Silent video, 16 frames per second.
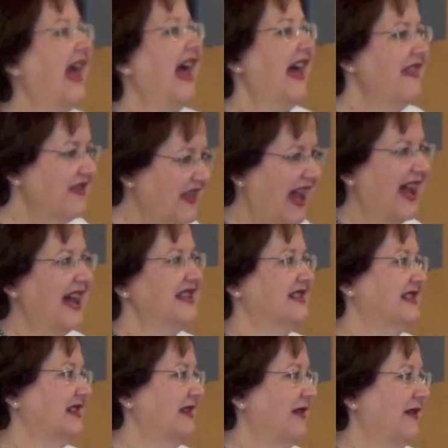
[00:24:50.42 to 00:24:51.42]
And
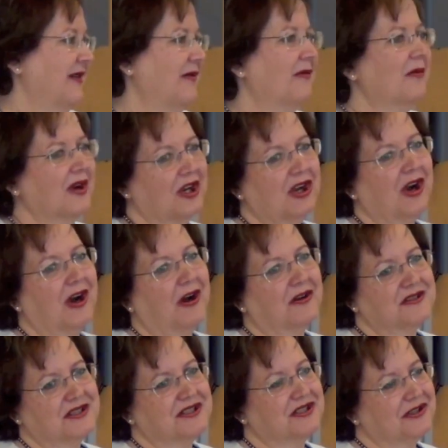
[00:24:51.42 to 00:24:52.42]
that's what a
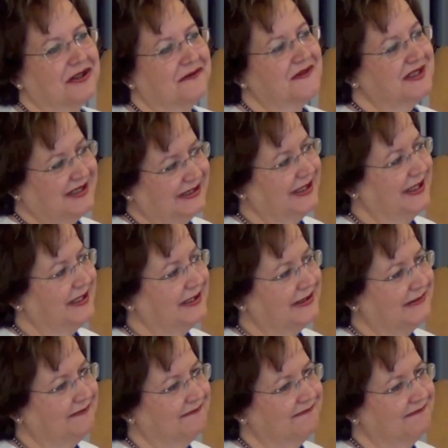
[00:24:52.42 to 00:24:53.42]
call to service
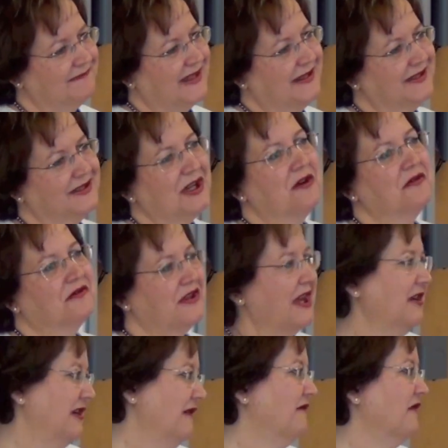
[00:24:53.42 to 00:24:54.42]
is. So
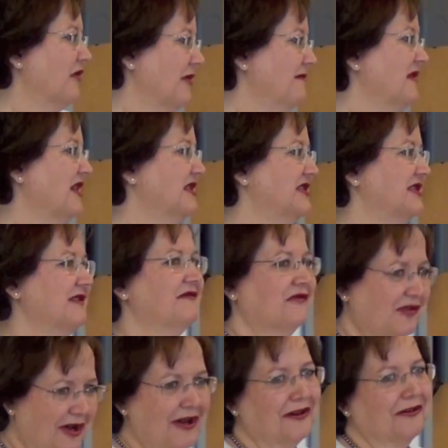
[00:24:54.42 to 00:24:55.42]
thank you very much
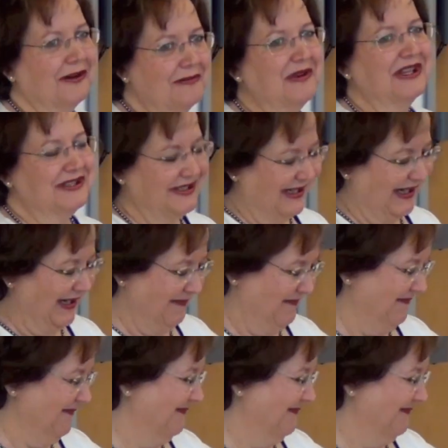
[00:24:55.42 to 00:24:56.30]
for honoring me today.